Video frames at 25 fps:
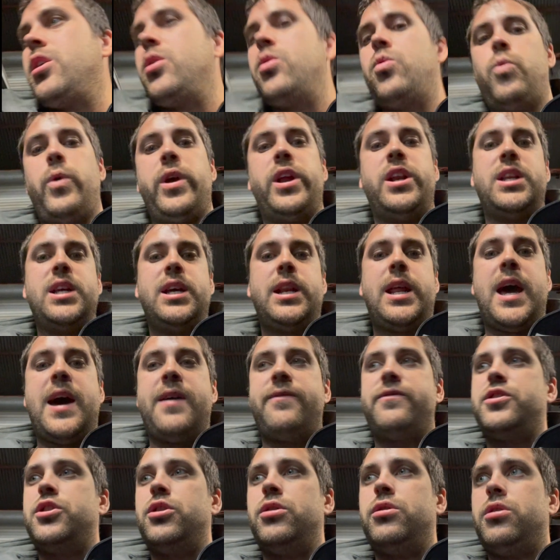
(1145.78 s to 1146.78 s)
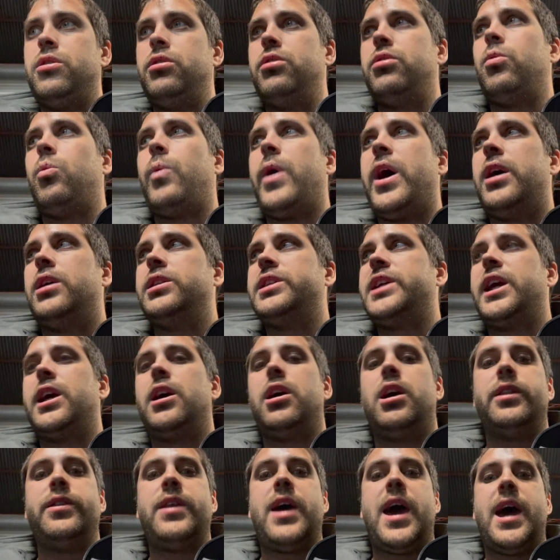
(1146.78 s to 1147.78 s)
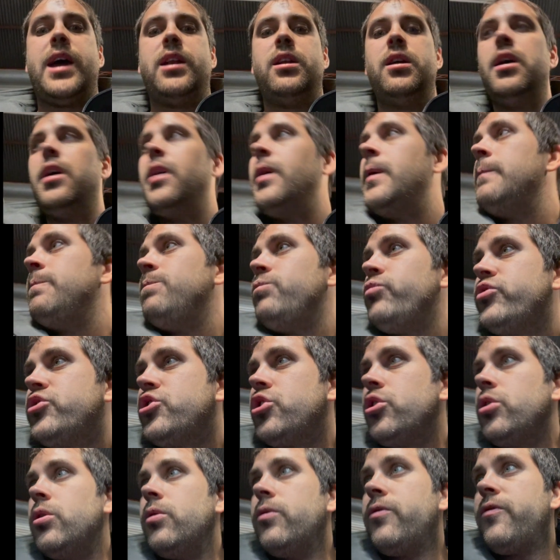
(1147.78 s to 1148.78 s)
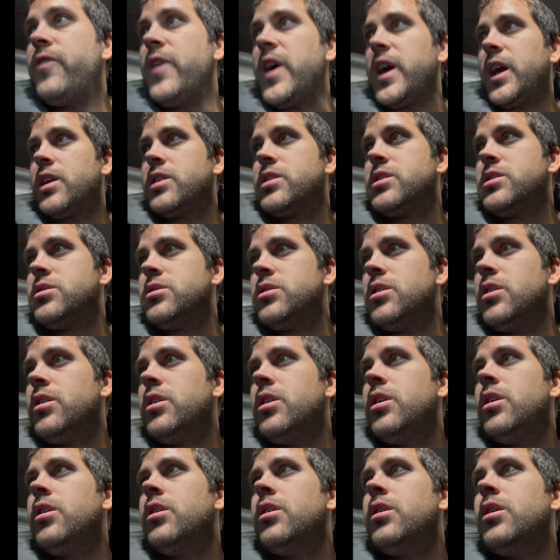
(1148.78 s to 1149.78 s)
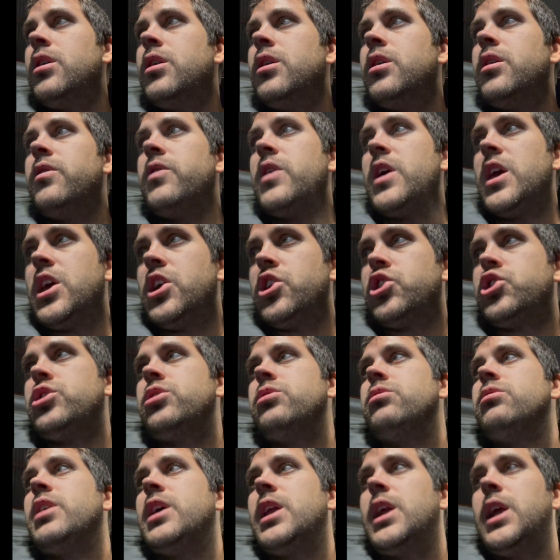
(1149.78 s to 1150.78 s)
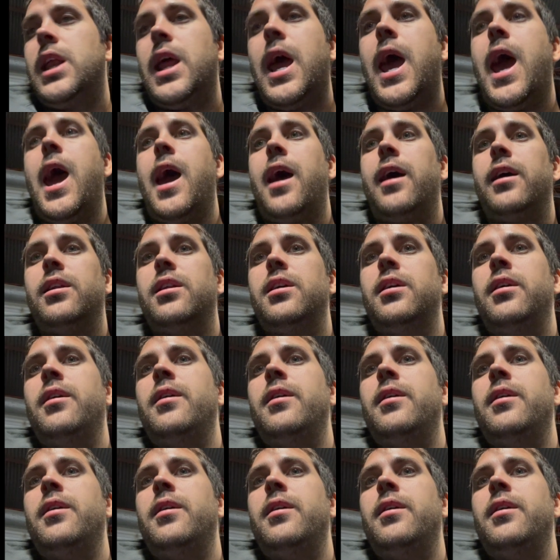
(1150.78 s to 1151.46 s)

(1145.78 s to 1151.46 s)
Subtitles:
We did have to do the welding on that to fix the issue that it had.